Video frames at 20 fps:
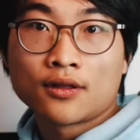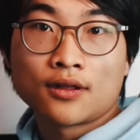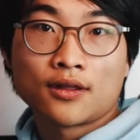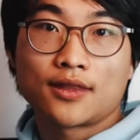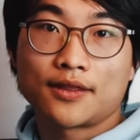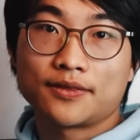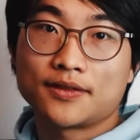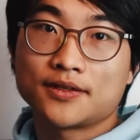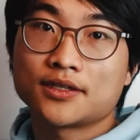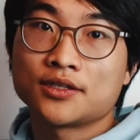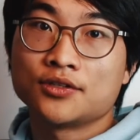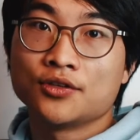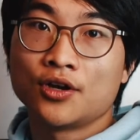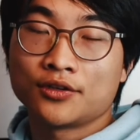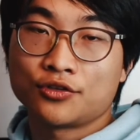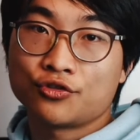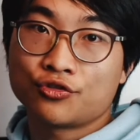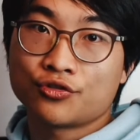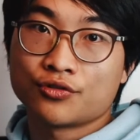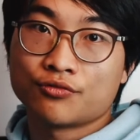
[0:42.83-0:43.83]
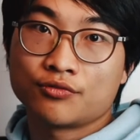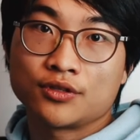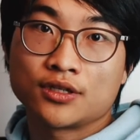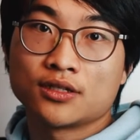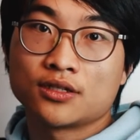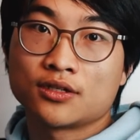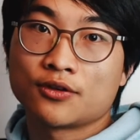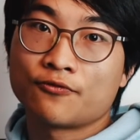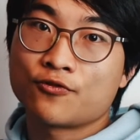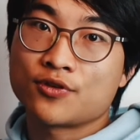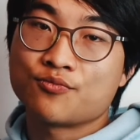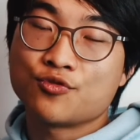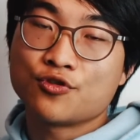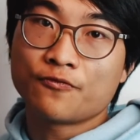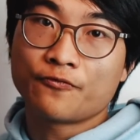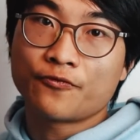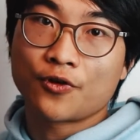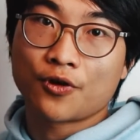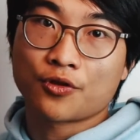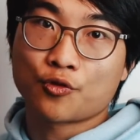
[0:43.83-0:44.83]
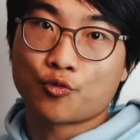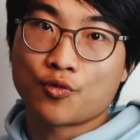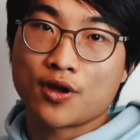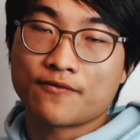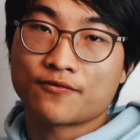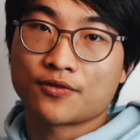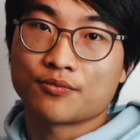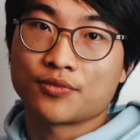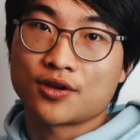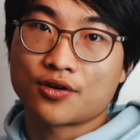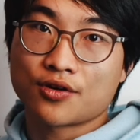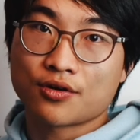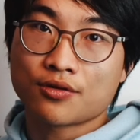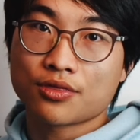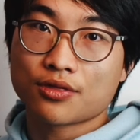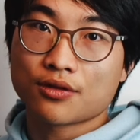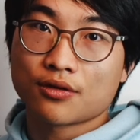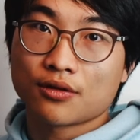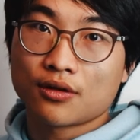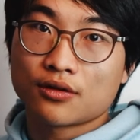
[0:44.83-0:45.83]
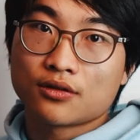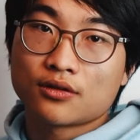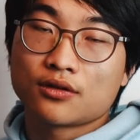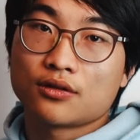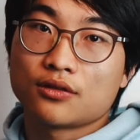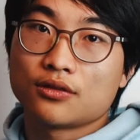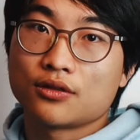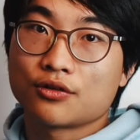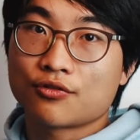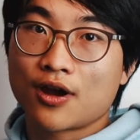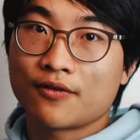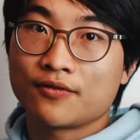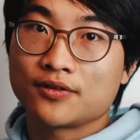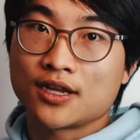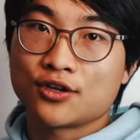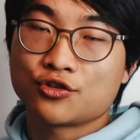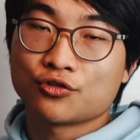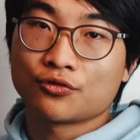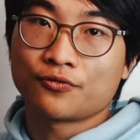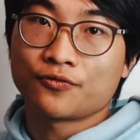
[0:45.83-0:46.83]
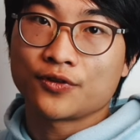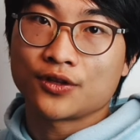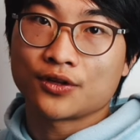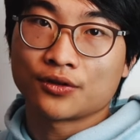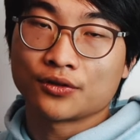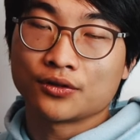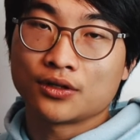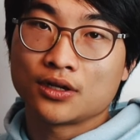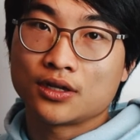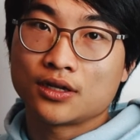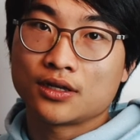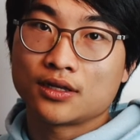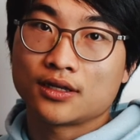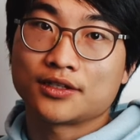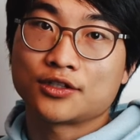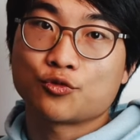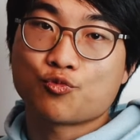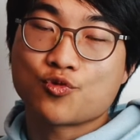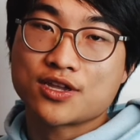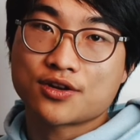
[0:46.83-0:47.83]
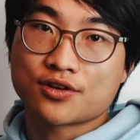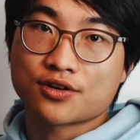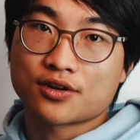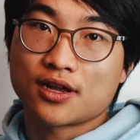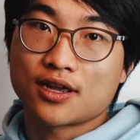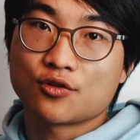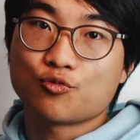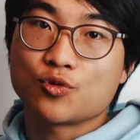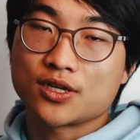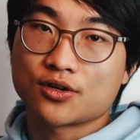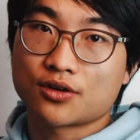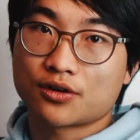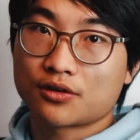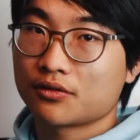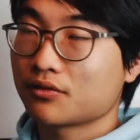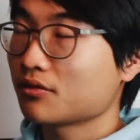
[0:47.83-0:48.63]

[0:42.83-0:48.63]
that this is not true, since if we move farther away from the Earth, the gravitational field gets weaker and weaker.